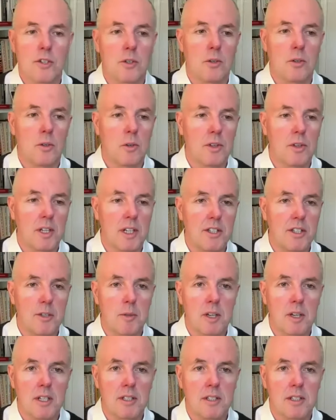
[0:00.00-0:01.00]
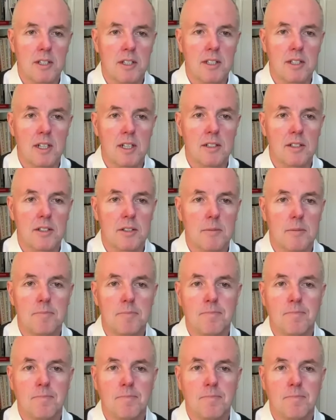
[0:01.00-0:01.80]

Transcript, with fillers: or, or things you would like to discuss.